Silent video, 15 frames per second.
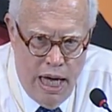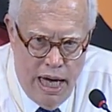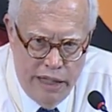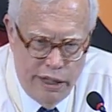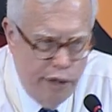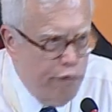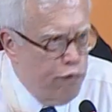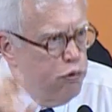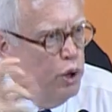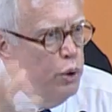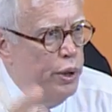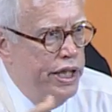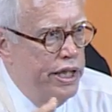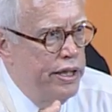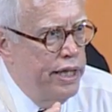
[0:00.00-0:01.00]
and then
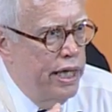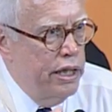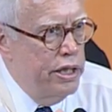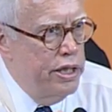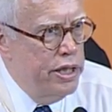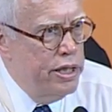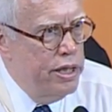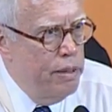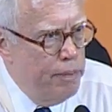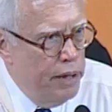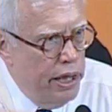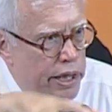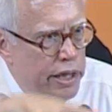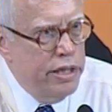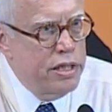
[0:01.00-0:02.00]
fluid intelligence, the
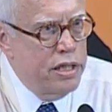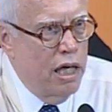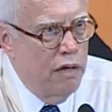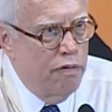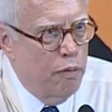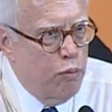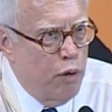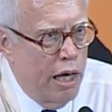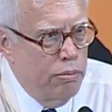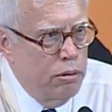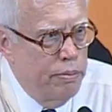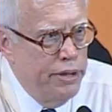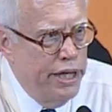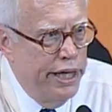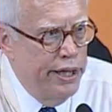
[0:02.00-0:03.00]
ability to solve a
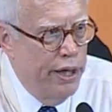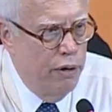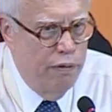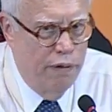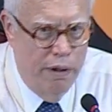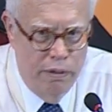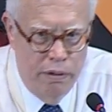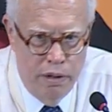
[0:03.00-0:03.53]
problem de novo.